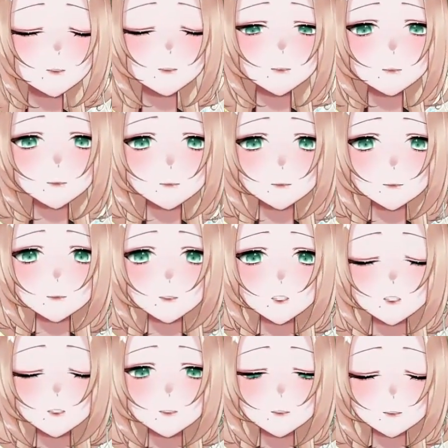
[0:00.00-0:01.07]
tools
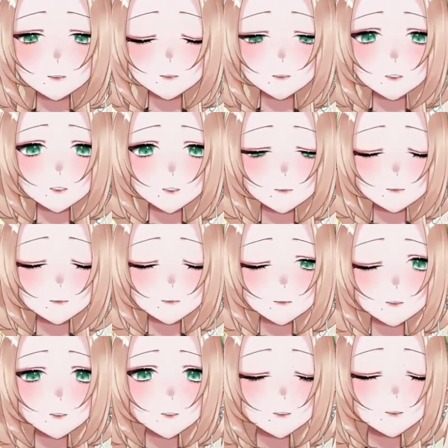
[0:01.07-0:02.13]
industry
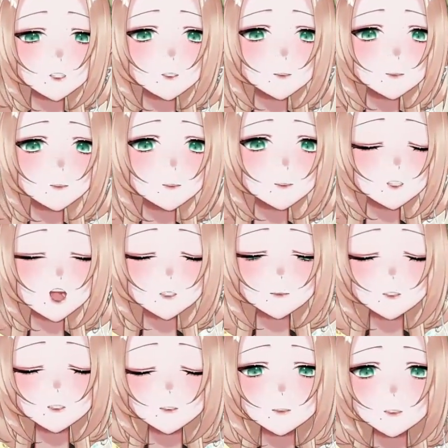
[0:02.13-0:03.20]
is trying to
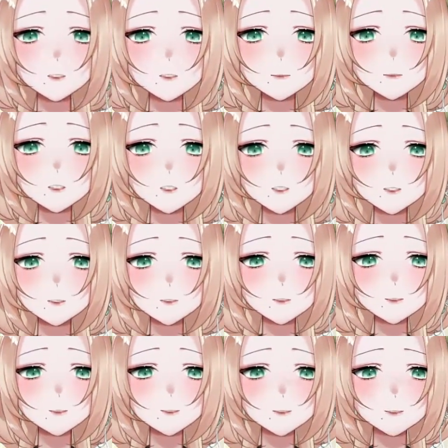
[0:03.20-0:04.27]
scam owners' money.
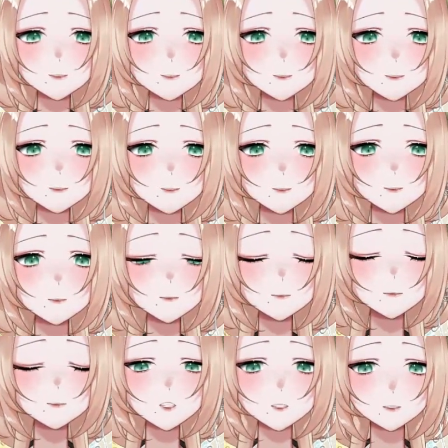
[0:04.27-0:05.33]
The
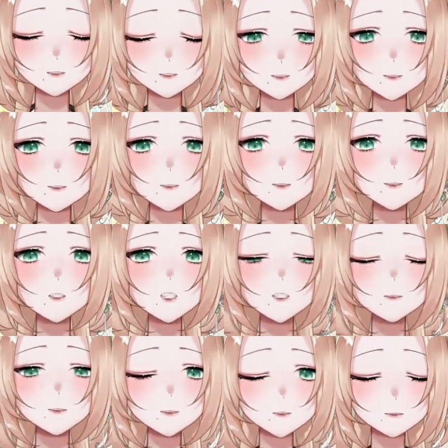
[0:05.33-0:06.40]
best
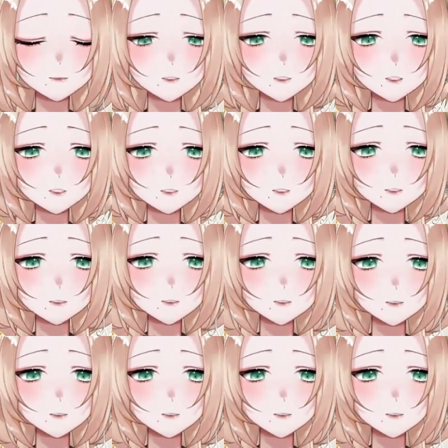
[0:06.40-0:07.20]
auto feeder